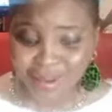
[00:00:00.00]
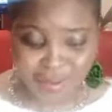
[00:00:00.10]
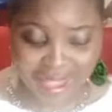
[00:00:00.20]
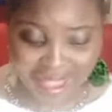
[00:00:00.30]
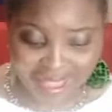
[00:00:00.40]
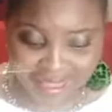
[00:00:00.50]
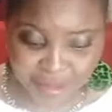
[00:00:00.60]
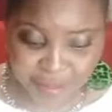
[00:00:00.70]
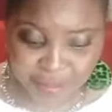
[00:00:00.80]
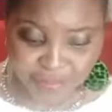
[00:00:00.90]

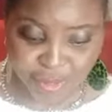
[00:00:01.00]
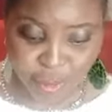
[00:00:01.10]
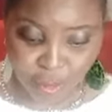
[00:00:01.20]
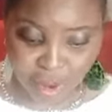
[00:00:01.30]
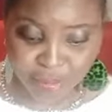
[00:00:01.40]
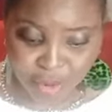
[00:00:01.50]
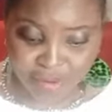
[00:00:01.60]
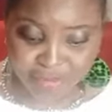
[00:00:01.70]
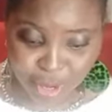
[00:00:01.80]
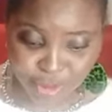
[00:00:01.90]
Okay? One
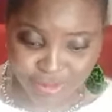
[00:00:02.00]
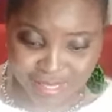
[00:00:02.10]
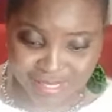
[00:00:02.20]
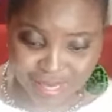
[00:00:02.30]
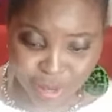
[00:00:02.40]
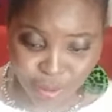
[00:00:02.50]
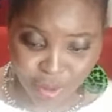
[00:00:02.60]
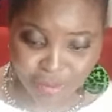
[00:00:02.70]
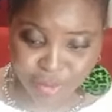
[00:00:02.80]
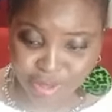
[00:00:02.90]
more verse.
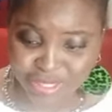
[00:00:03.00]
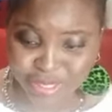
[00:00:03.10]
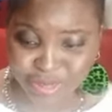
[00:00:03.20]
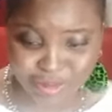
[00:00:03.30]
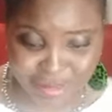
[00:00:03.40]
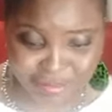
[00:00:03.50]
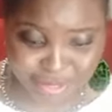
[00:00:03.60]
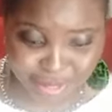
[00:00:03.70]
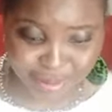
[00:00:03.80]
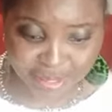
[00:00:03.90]
One more
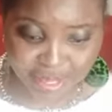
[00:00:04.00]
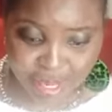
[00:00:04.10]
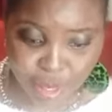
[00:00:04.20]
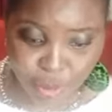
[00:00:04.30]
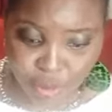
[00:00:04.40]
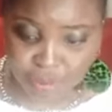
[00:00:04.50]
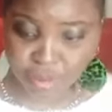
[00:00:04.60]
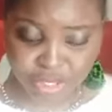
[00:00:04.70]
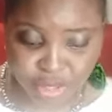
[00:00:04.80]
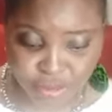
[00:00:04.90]
scripture. One
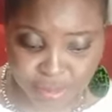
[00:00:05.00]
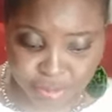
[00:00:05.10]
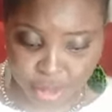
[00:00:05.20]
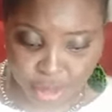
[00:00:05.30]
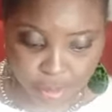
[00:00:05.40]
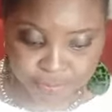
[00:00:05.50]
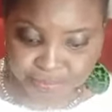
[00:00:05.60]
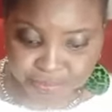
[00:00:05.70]
more scripture.